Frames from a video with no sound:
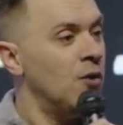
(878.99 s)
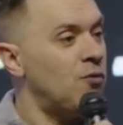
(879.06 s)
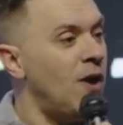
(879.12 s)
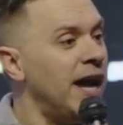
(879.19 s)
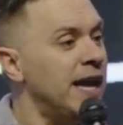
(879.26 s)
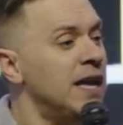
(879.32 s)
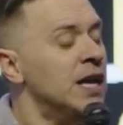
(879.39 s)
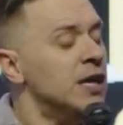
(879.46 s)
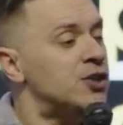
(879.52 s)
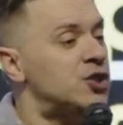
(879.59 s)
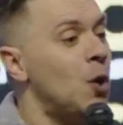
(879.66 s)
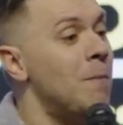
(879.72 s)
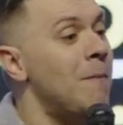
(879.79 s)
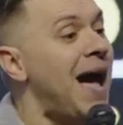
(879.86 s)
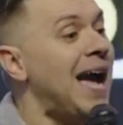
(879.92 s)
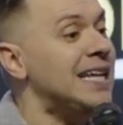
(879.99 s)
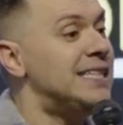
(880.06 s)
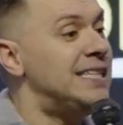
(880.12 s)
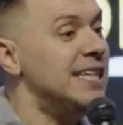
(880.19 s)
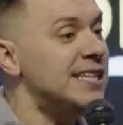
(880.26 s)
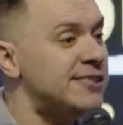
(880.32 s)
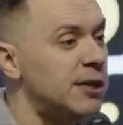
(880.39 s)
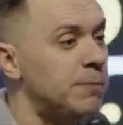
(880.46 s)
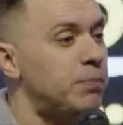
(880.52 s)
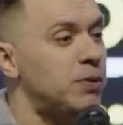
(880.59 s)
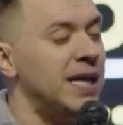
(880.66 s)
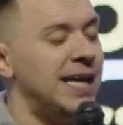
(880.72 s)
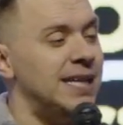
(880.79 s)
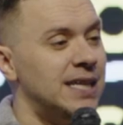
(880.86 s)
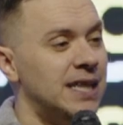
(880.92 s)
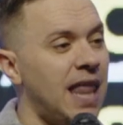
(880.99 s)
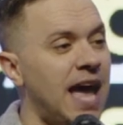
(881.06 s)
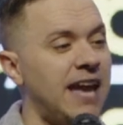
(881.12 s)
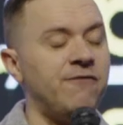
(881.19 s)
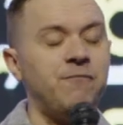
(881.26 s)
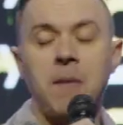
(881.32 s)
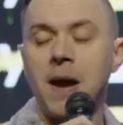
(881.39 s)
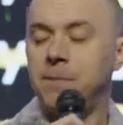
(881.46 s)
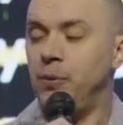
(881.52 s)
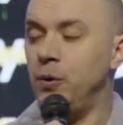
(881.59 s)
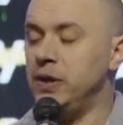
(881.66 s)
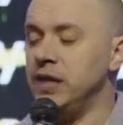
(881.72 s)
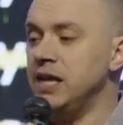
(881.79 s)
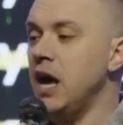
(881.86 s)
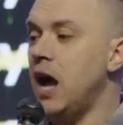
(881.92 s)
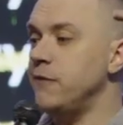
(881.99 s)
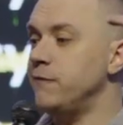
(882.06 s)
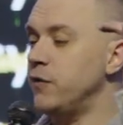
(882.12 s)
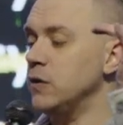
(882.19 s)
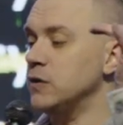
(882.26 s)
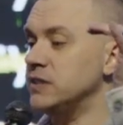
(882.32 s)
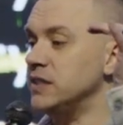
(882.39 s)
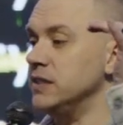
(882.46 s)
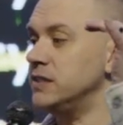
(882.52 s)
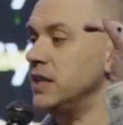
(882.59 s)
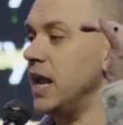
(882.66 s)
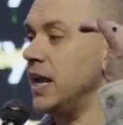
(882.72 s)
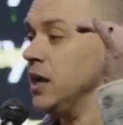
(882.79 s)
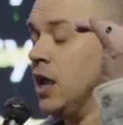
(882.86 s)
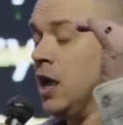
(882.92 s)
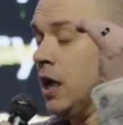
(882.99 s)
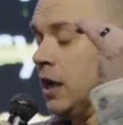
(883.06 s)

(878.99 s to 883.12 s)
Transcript: right so my disciplined life by putting god first and saying